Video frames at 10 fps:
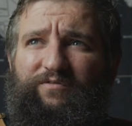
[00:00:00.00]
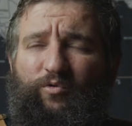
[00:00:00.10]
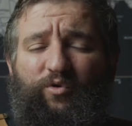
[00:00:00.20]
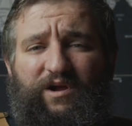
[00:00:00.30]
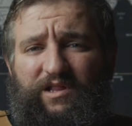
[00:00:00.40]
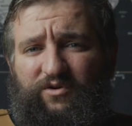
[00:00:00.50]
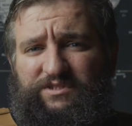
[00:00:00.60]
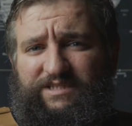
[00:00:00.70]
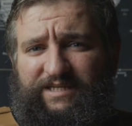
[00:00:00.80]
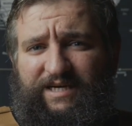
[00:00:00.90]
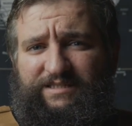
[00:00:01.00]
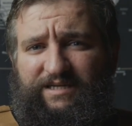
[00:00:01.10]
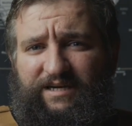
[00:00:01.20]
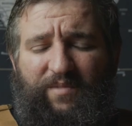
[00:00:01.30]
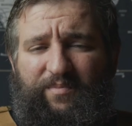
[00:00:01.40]
of Florida close to
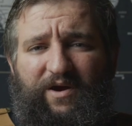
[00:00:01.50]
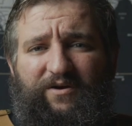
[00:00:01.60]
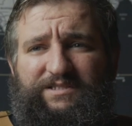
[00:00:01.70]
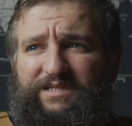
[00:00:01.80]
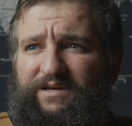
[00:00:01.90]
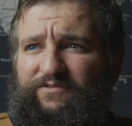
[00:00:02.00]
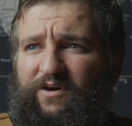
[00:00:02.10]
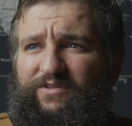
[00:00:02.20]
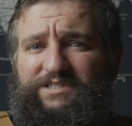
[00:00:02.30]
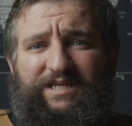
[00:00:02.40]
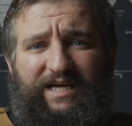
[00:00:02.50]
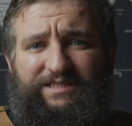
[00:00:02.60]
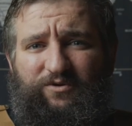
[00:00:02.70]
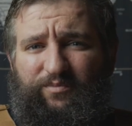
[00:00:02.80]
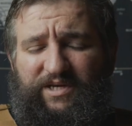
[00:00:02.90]
Destin. My parents lived on this
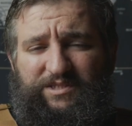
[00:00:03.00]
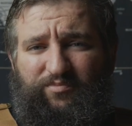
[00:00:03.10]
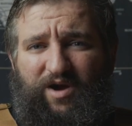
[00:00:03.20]
nice little piece of